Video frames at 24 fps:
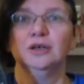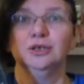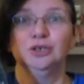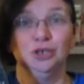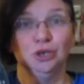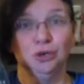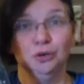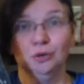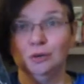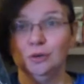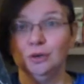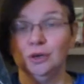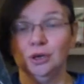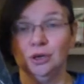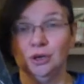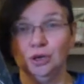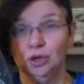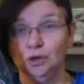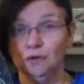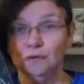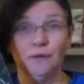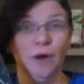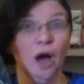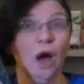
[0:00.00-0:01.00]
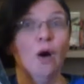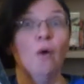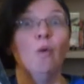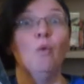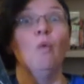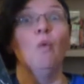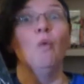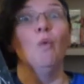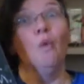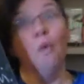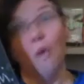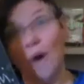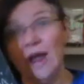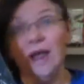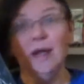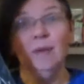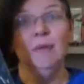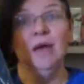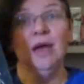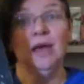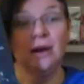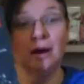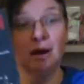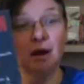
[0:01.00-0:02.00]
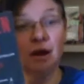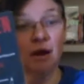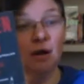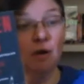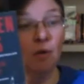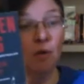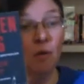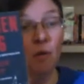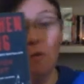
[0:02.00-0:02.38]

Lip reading: dude, you've gone way better.